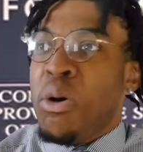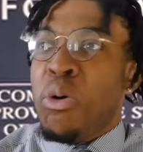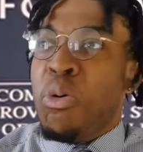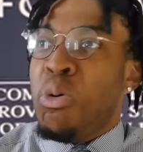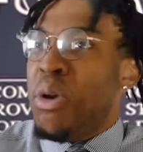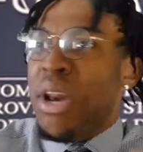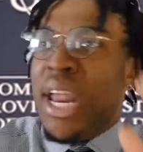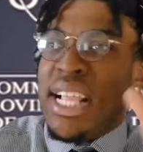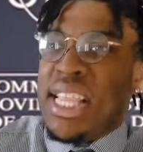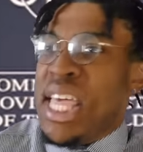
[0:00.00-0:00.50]
Who
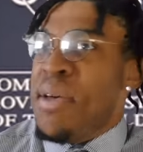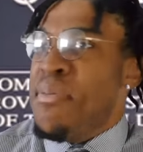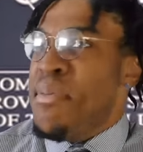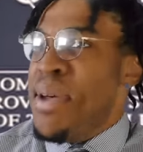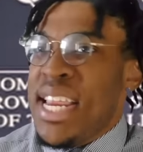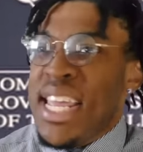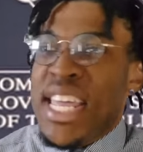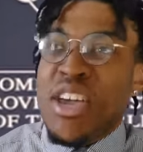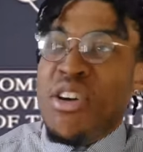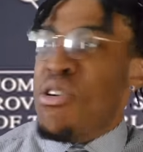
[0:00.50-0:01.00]
let him
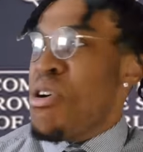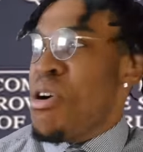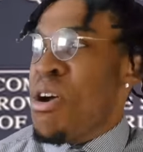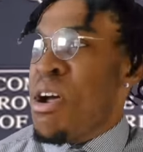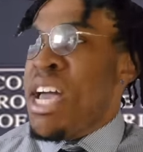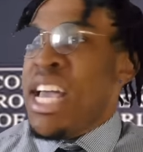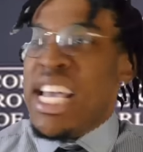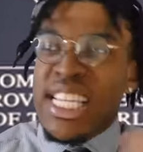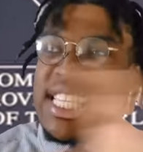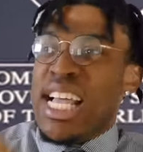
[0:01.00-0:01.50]
in here?
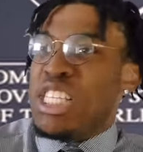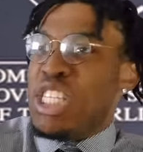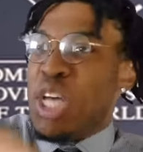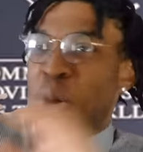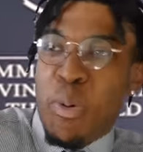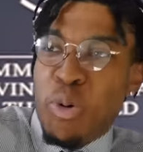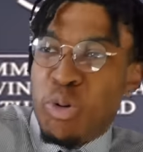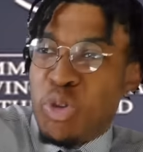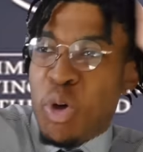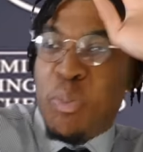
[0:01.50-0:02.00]
He's not
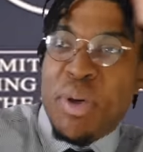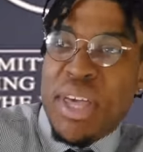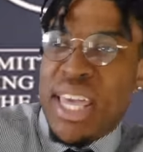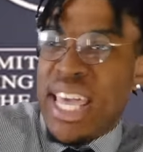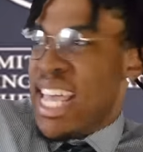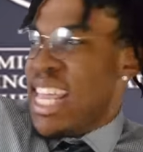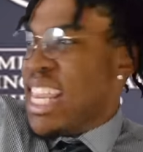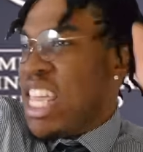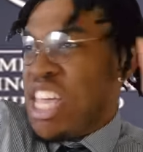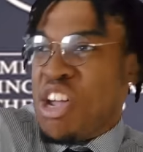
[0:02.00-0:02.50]
supposed to be
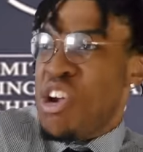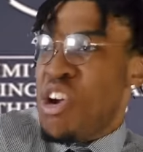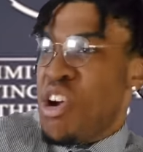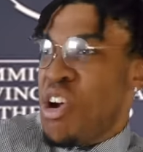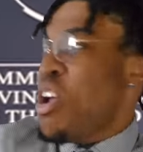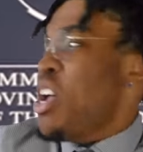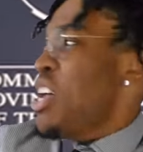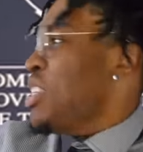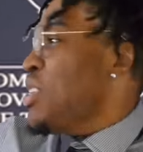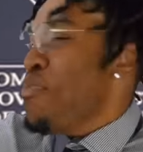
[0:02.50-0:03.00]
in here.
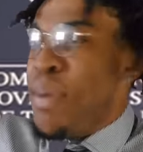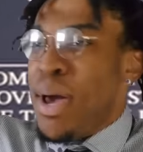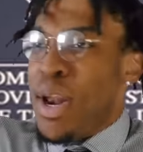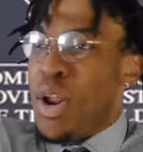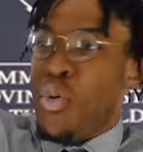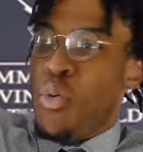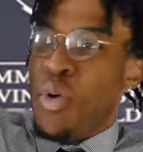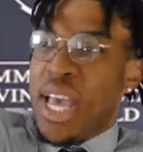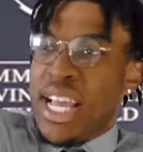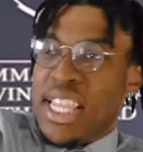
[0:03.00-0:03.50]
Somebody
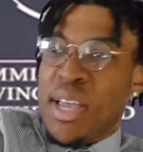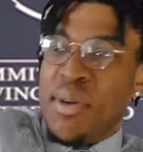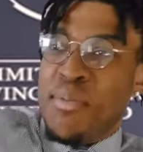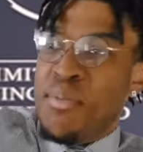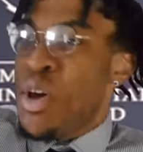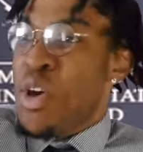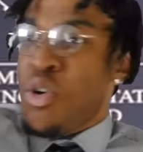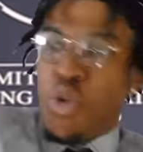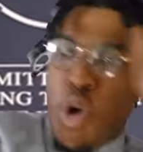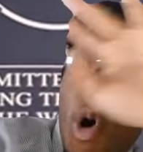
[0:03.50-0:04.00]
will get him.
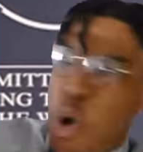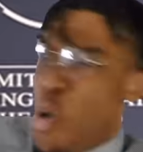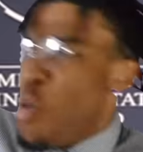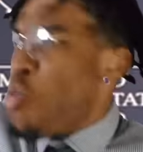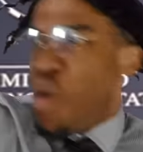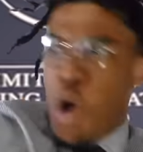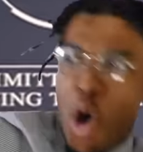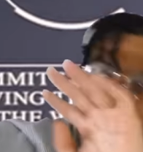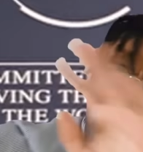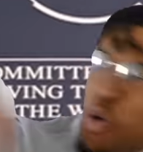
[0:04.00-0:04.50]
Go,
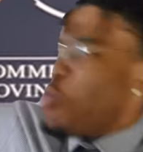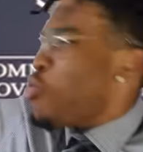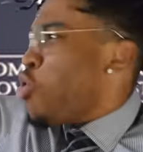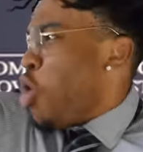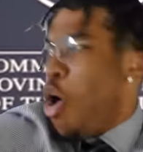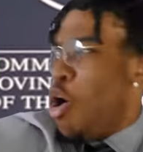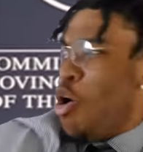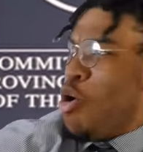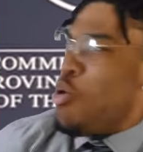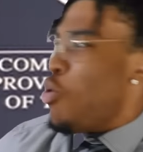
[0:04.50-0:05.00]
go,
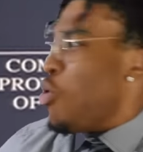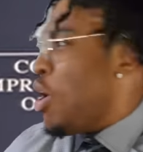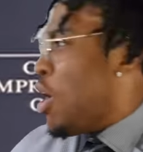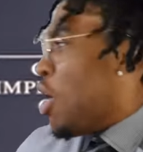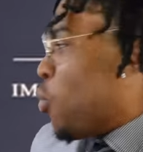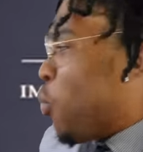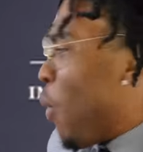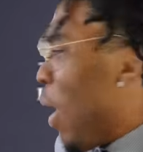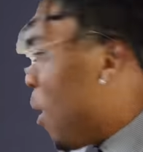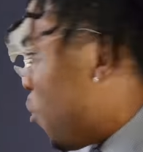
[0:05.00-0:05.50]
go. Why